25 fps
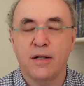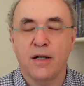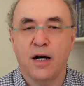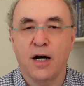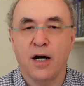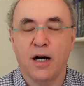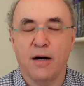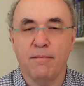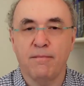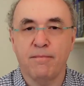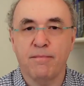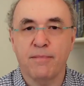
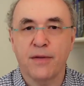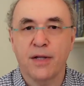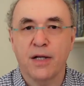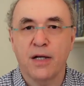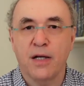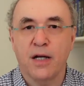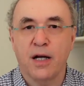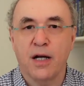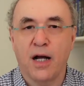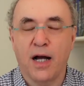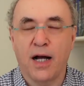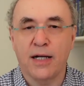Um,
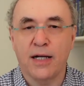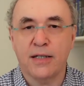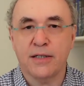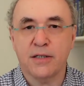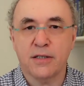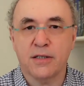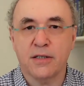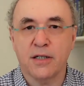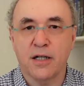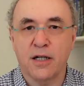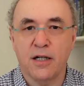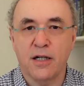
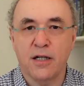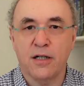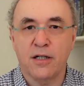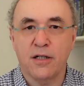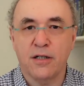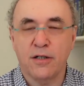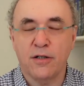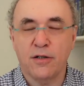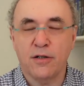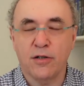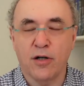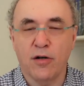and uh,
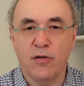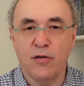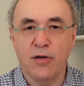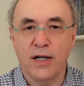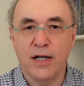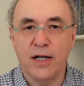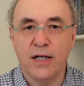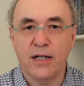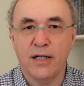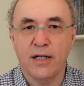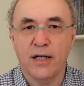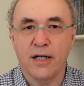you know,
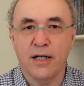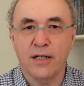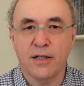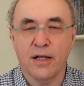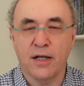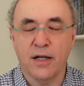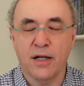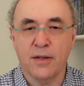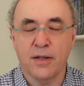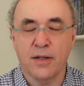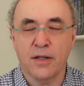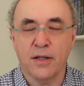it, and
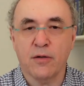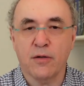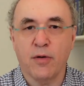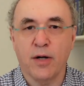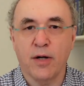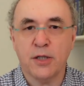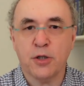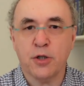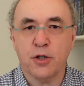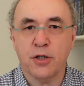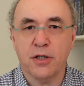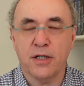and the
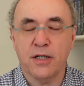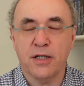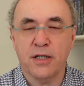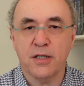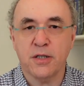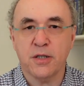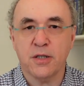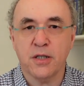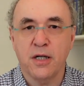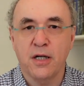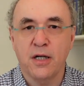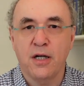question
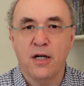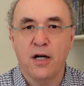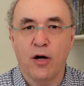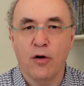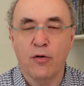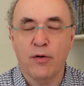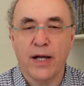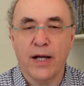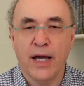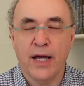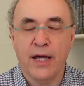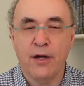is,
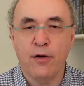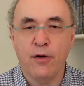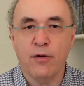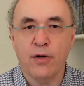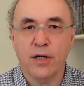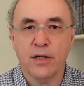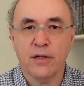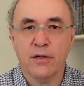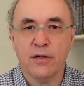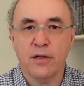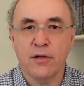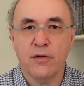okay you
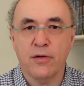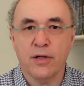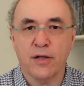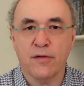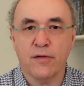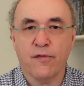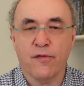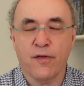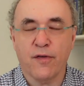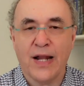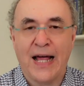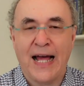can you can
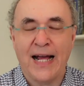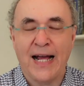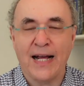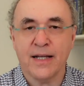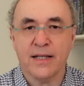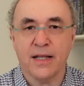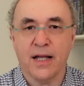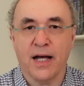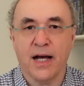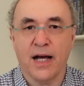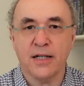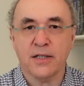flag
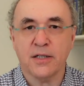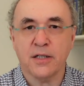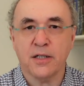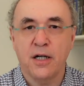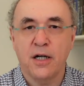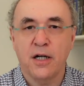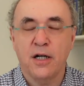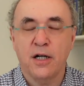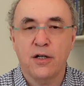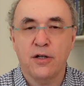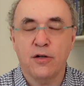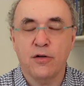that
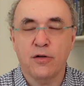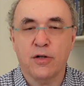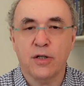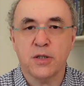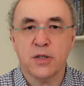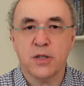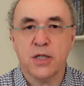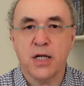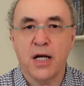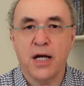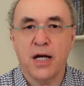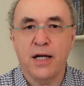you can
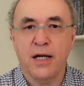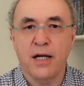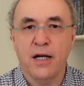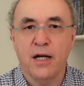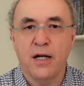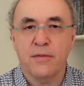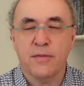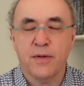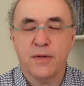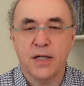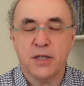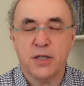say
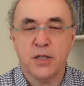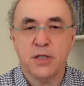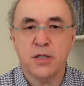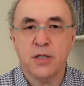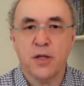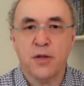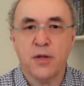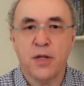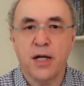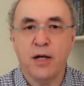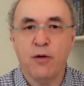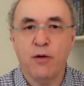this is a
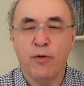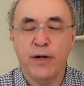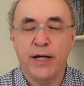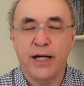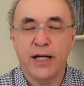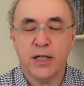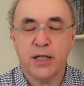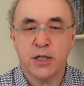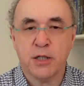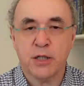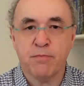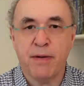thing we
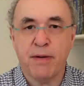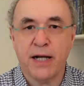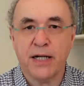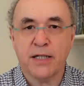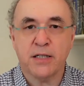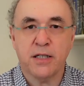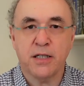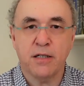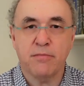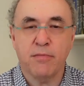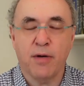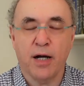
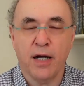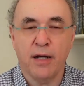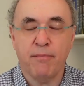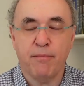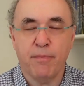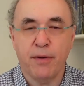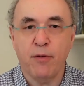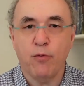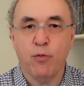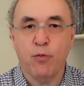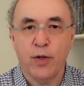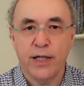expected might
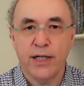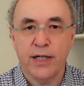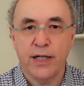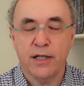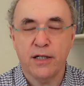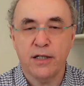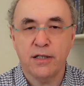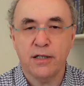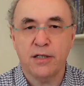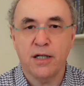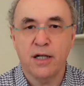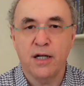be
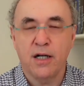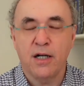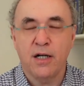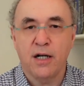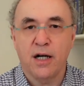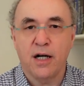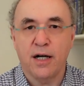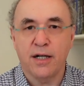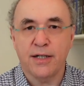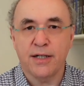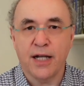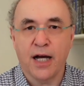weird
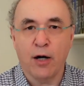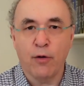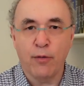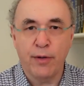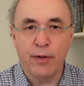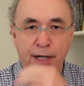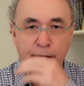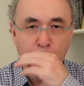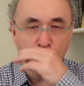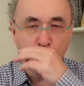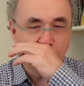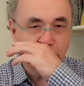and now
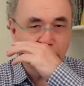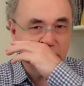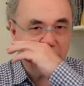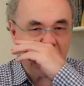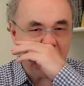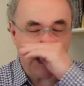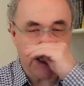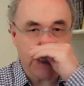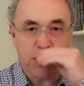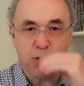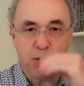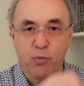we notice
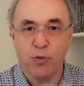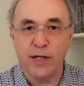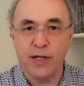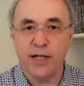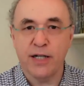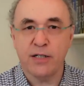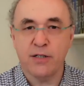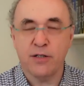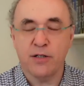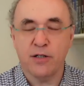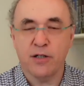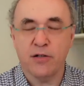that it's
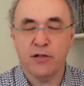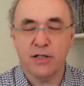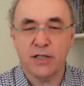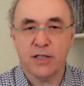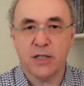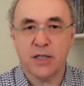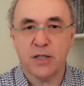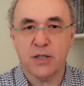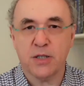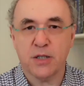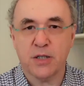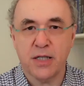weird you know
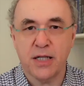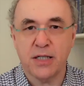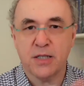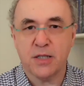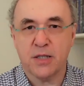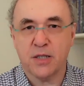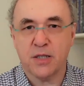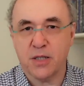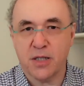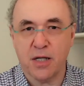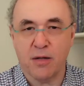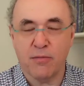it's a
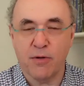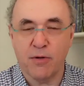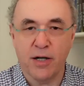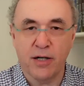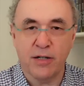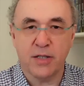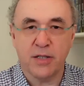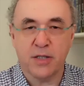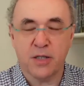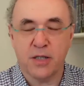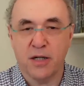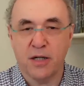cyst
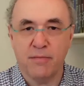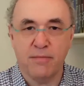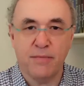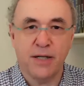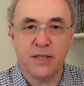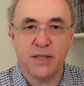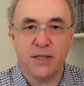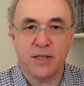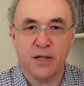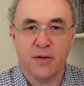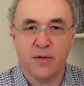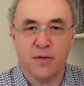somewhere it's a
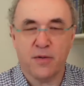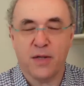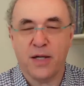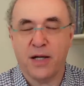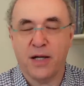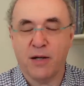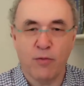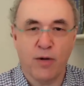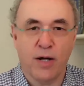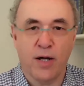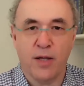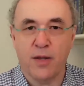it's a
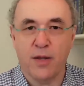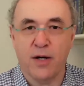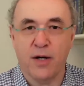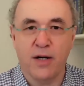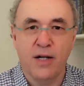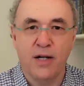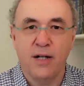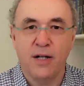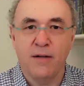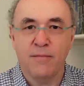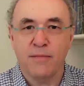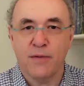thing where the
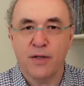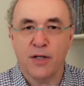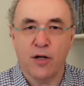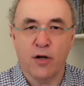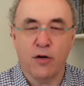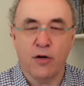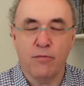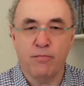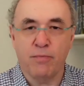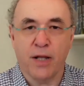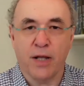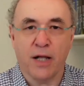you
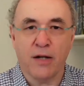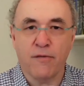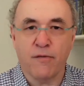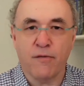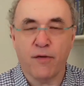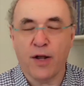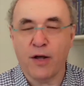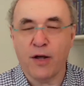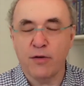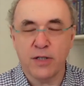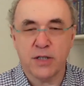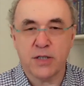know blood
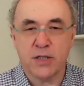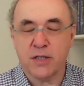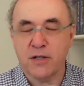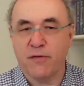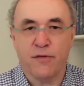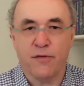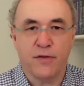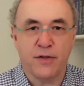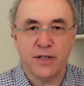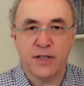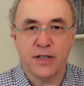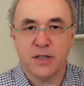flow is
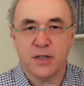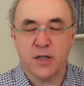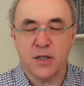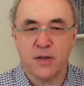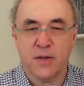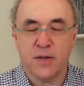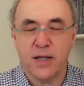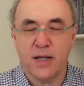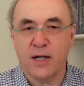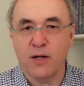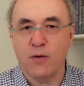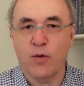different it's a
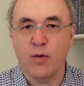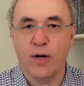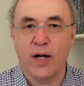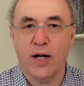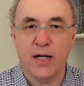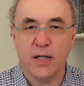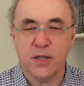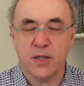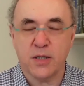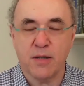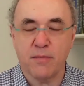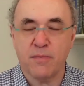thing
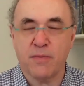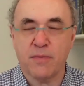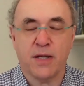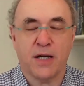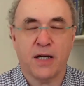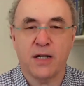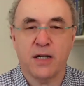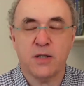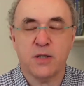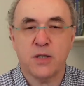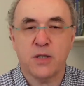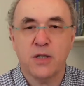where
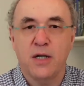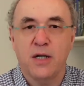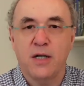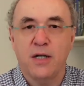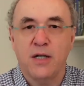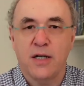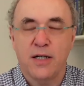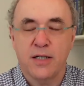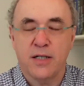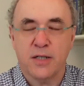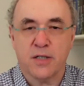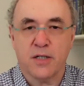something is
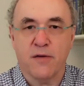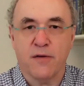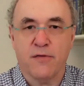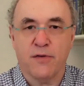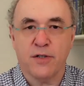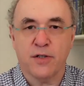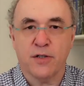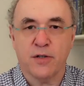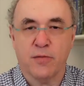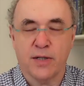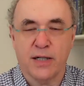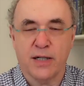is
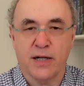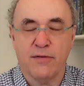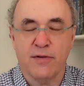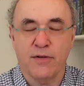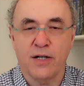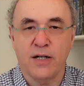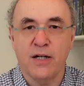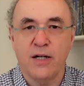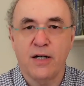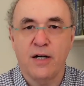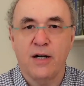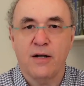different or
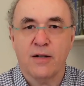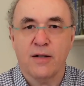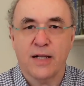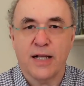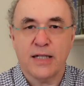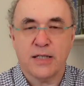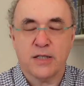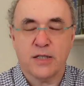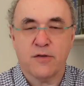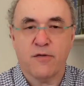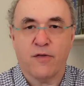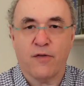whatever
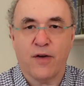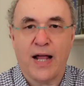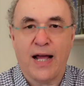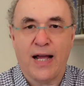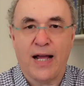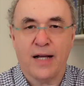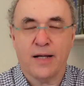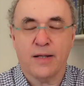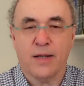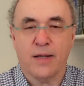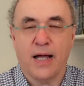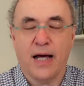let's
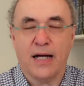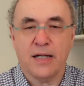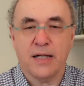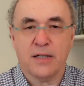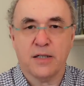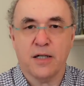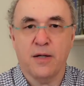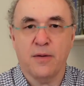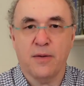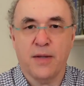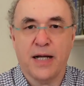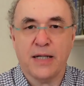flag that
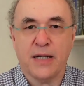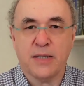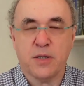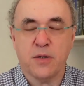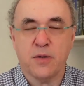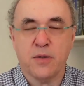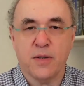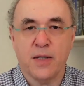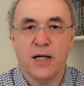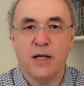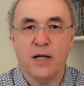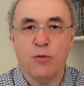and that's
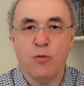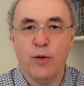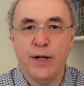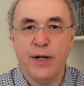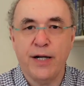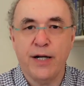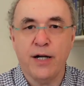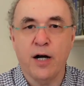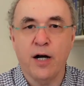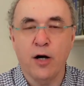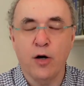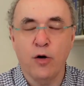a thing we
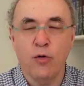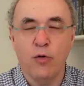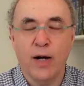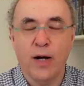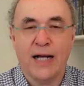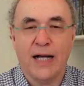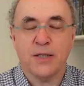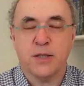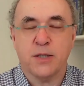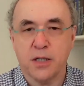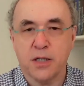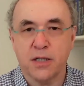know
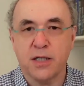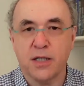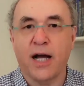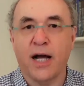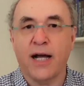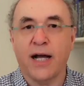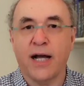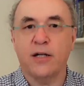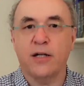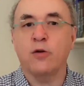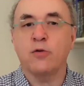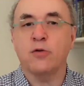has a
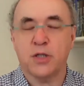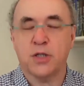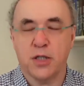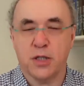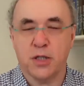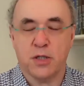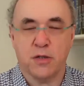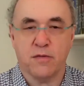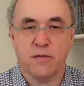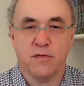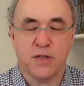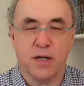
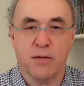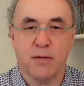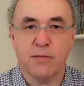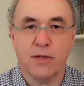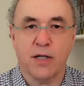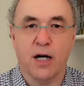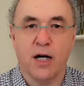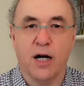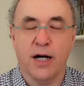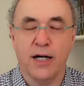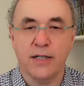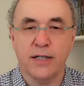diagnosis of some
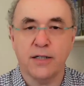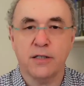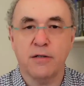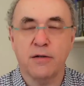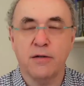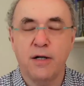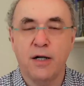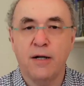kind